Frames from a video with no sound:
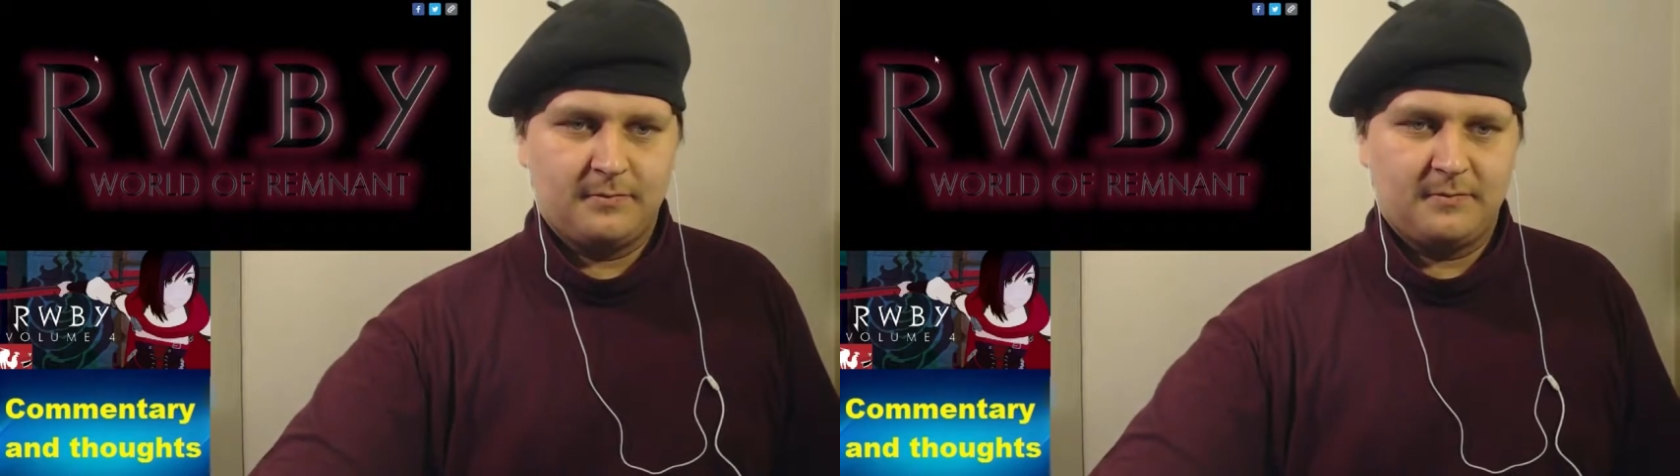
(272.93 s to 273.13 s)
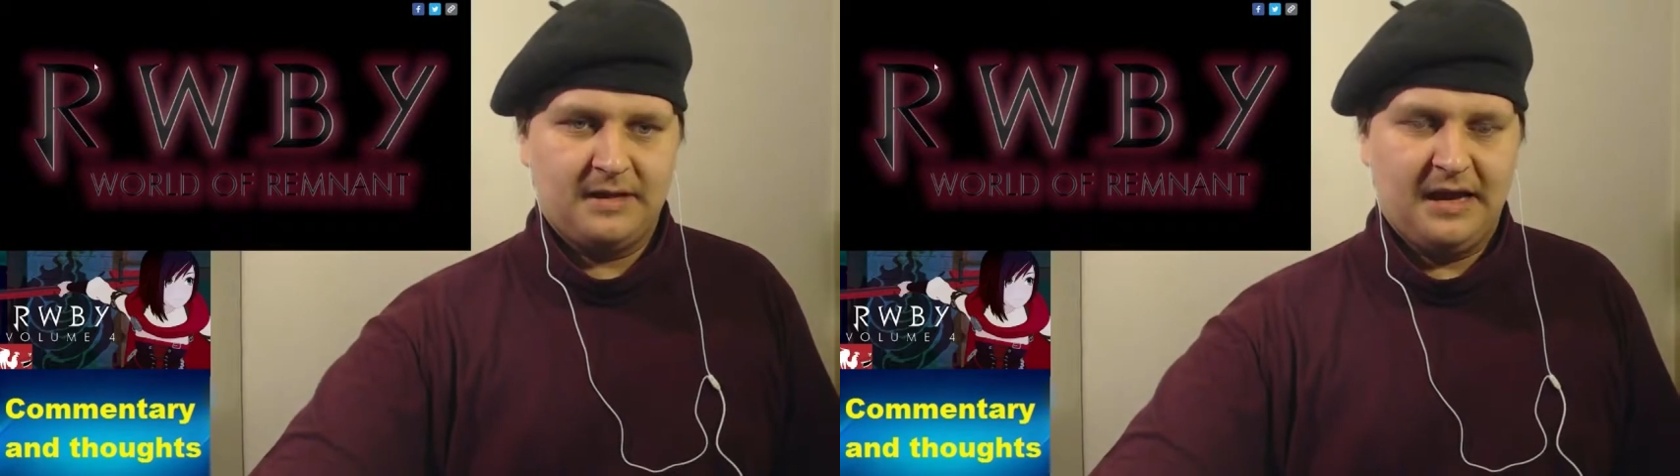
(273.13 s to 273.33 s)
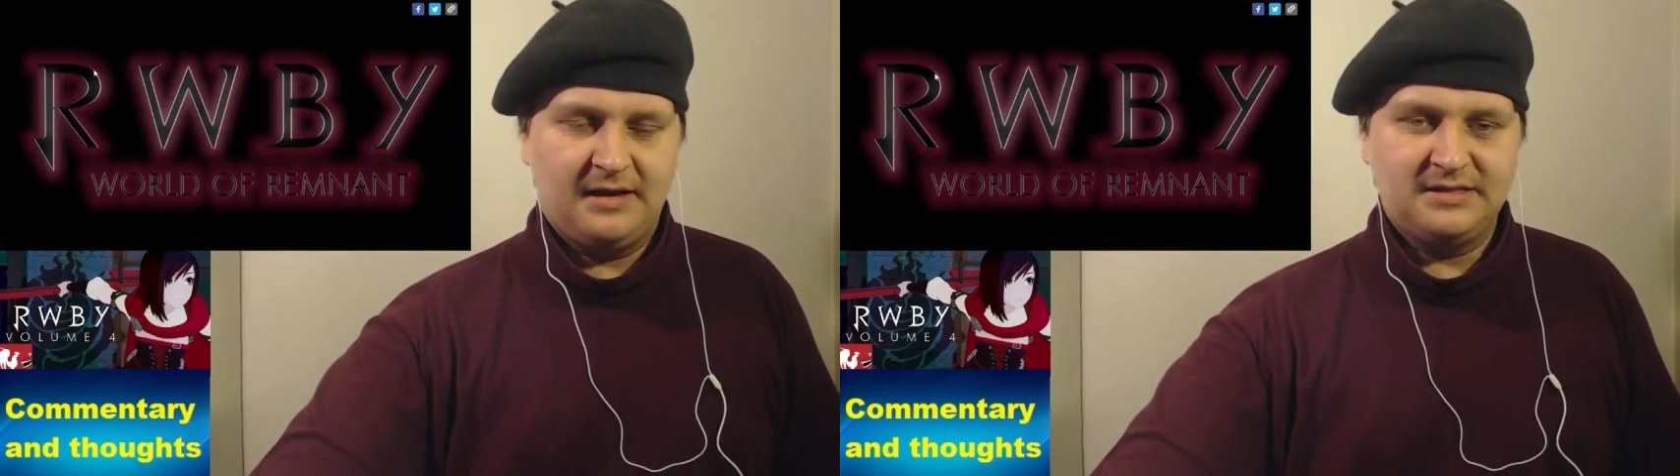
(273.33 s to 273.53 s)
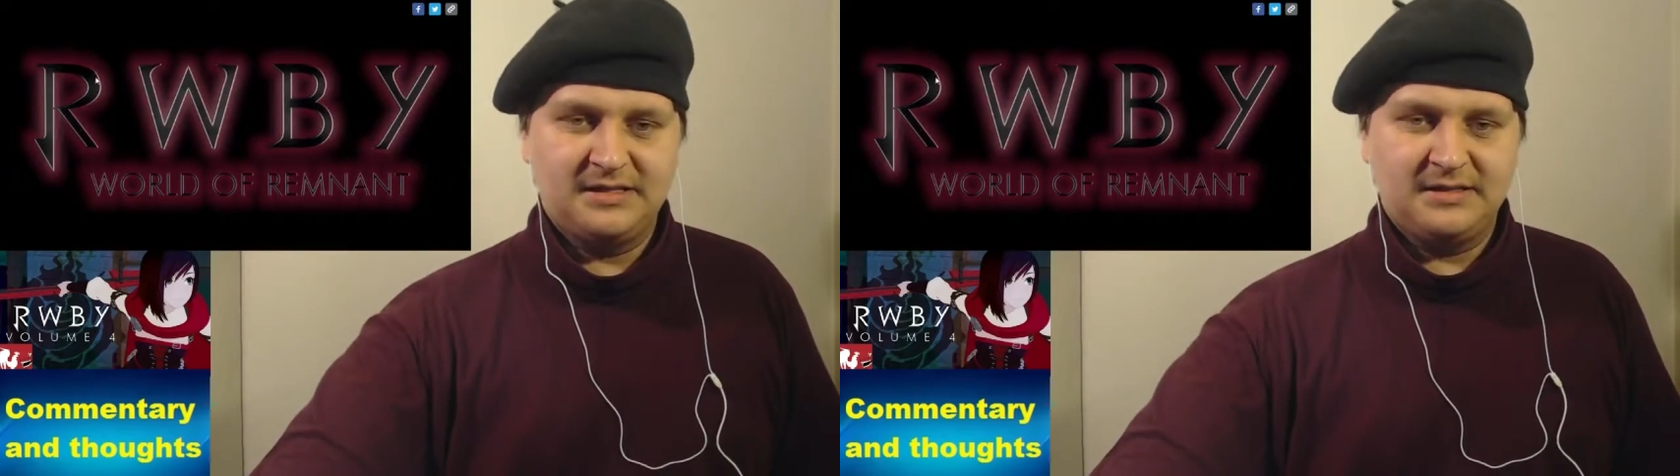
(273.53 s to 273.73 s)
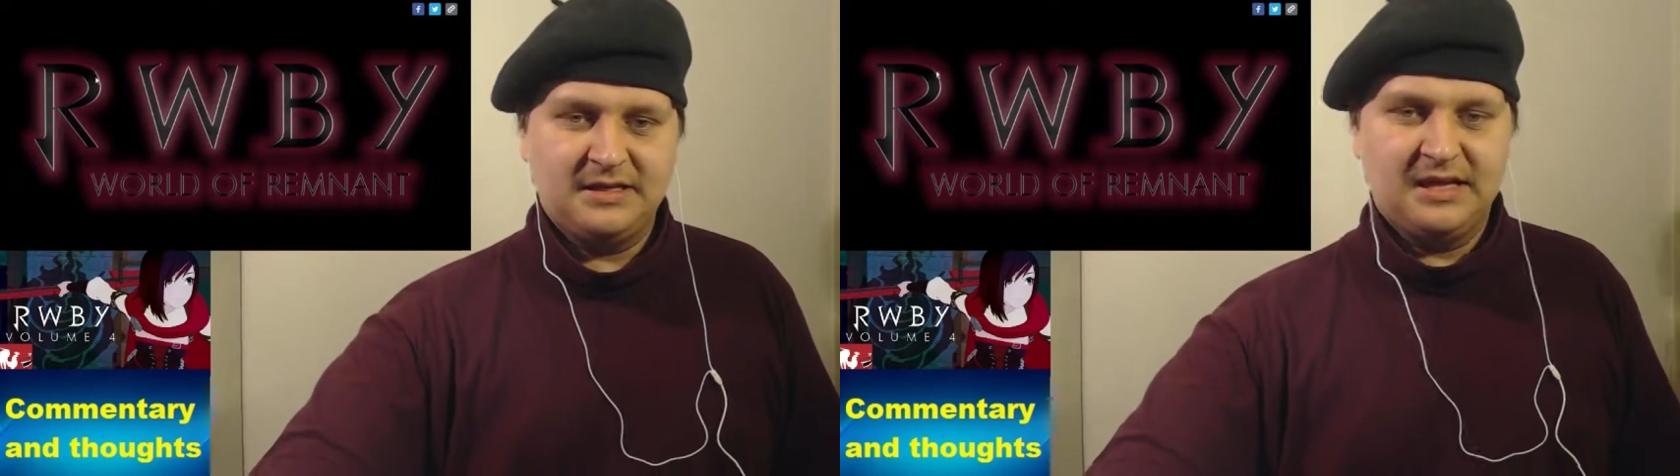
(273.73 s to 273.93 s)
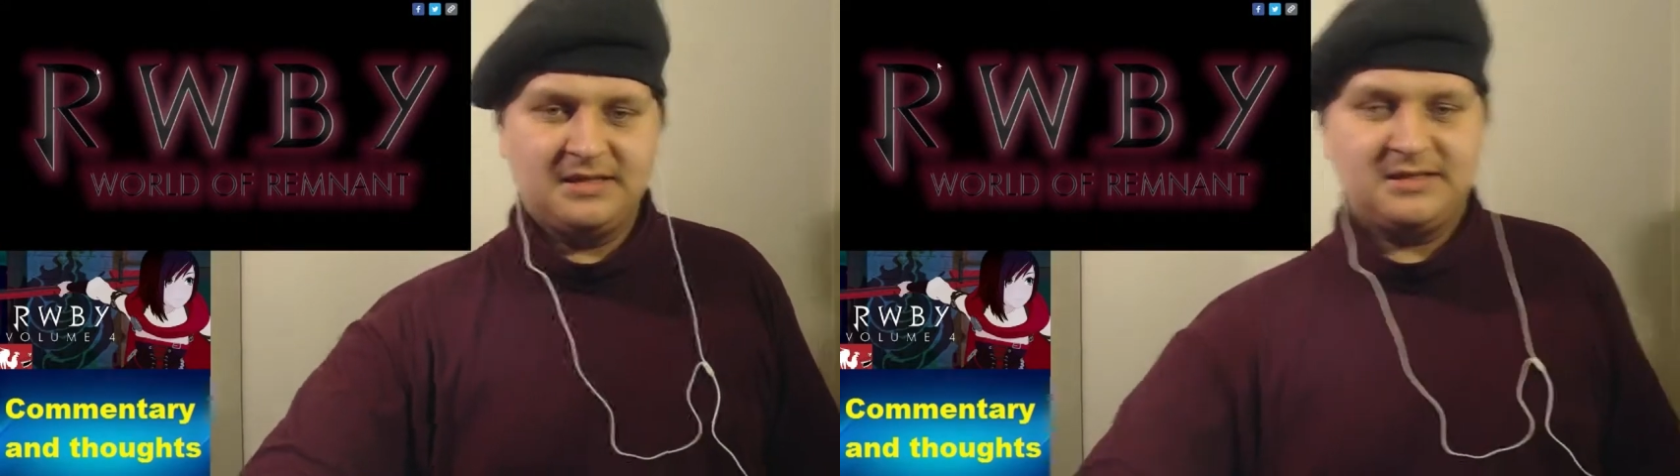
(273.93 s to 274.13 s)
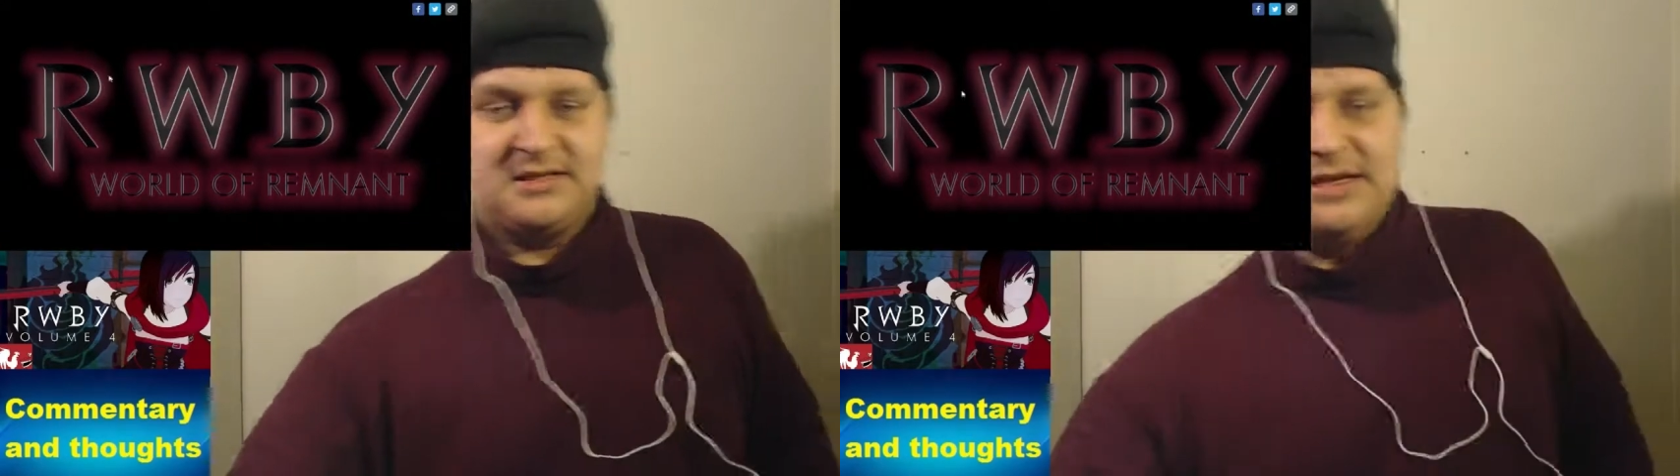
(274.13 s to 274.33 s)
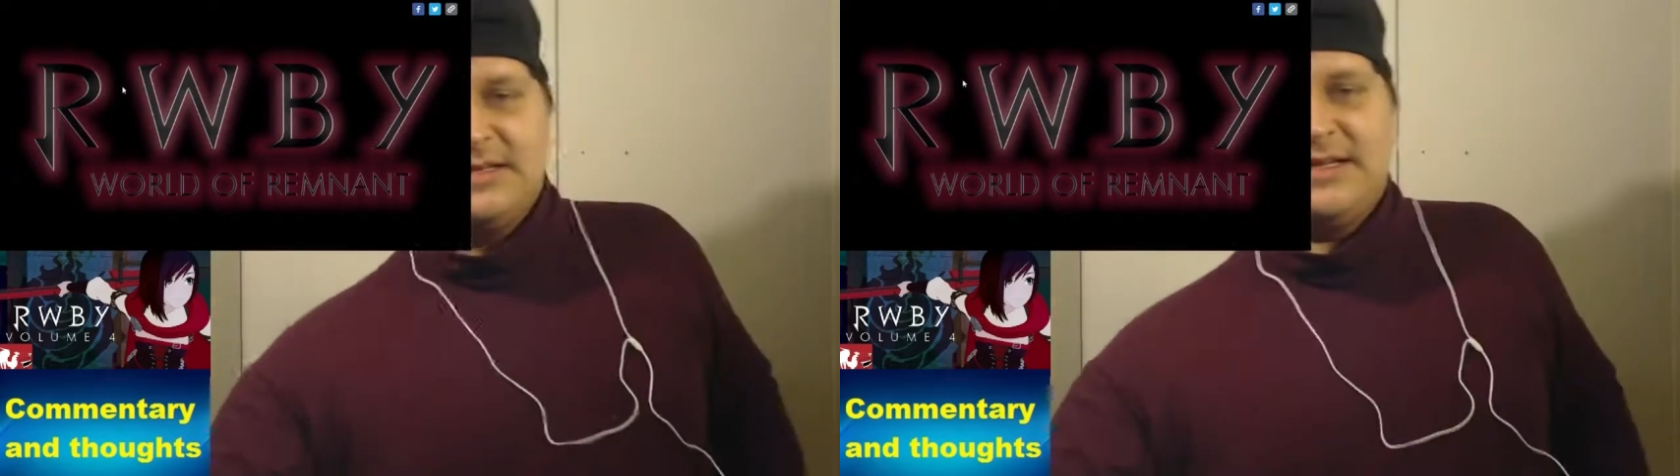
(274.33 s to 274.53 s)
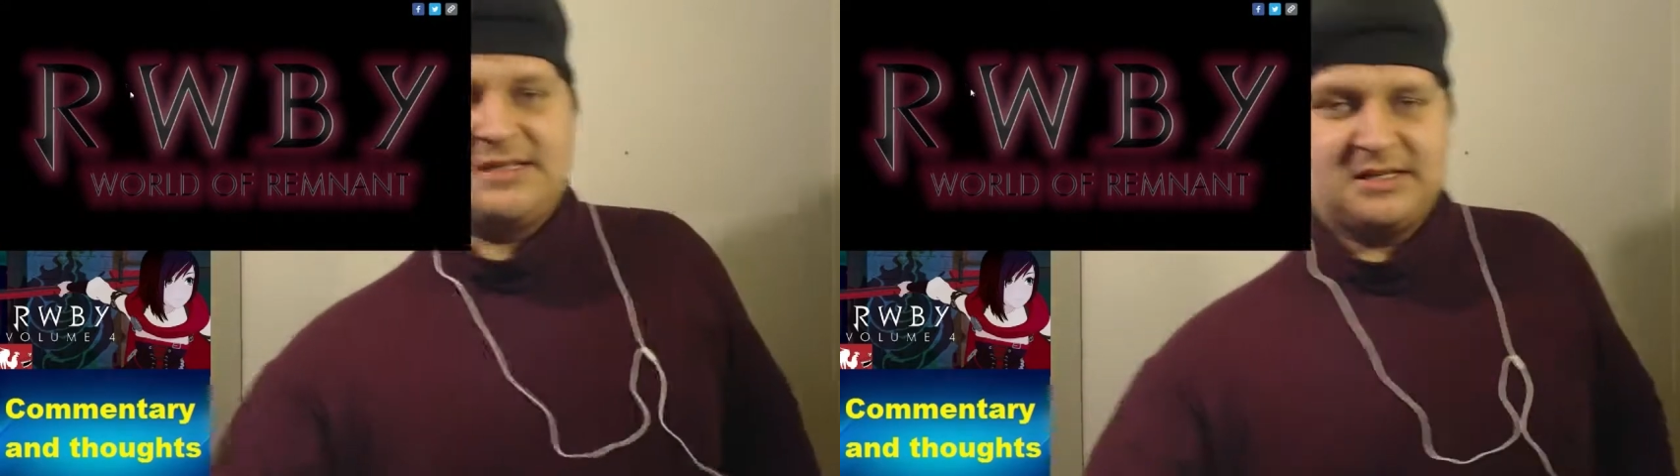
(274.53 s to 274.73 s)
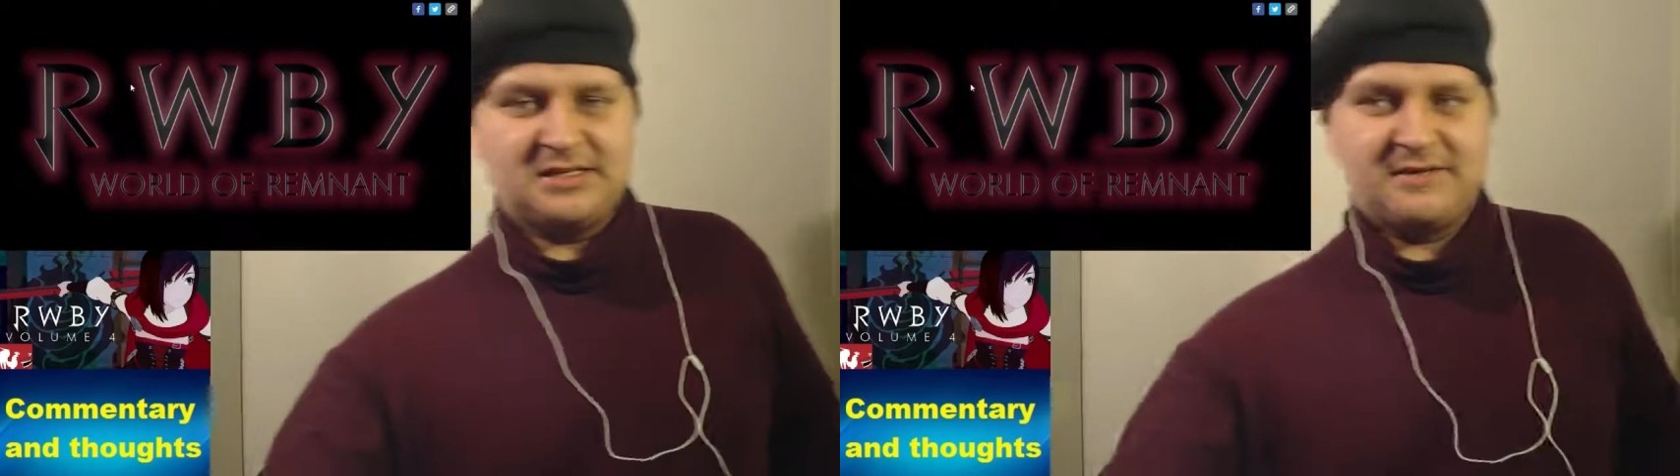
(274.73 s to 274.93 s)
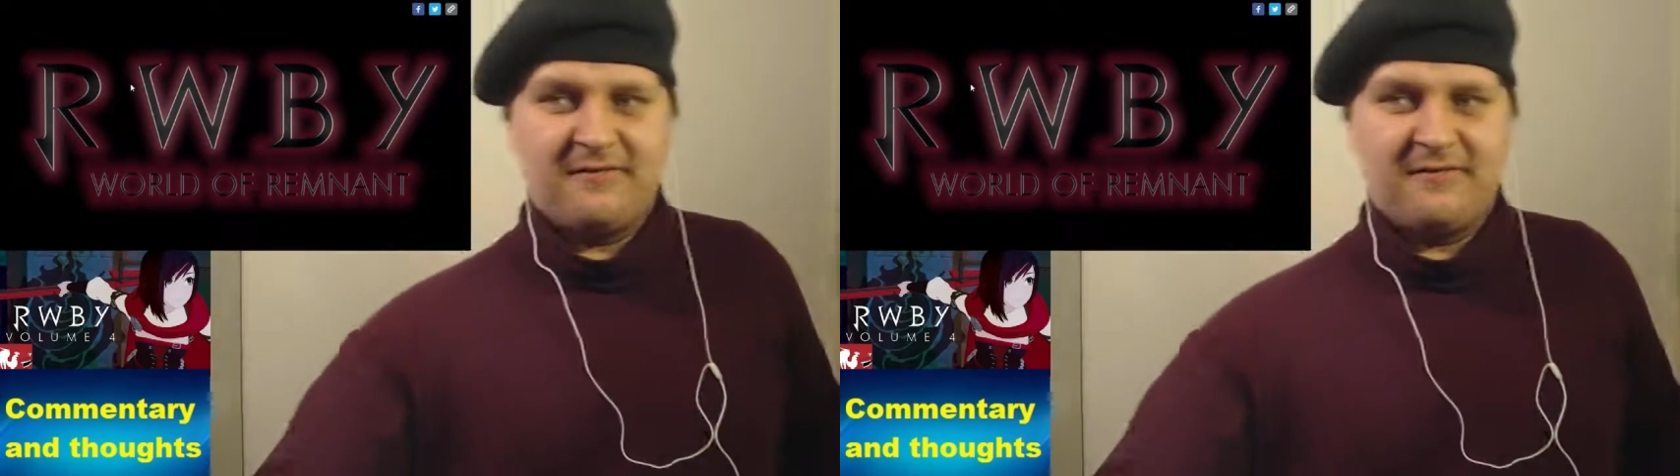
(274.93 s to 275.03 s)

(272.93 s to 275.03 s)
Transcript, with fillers: Yeah, that's just